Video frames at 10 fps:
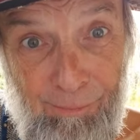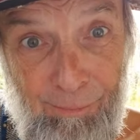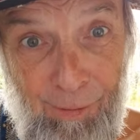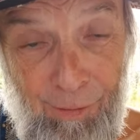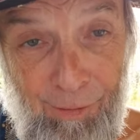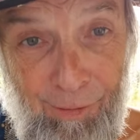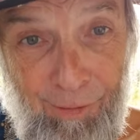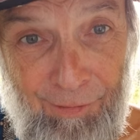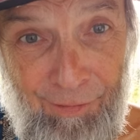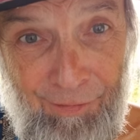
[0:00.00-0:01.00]
pure
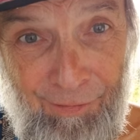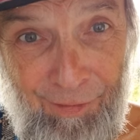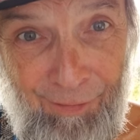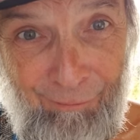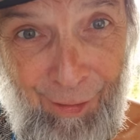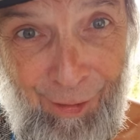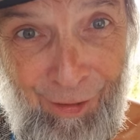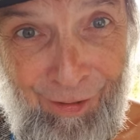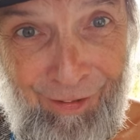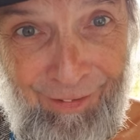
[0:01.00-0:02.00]
artistic
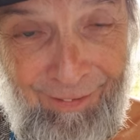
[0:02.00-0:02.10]
fun.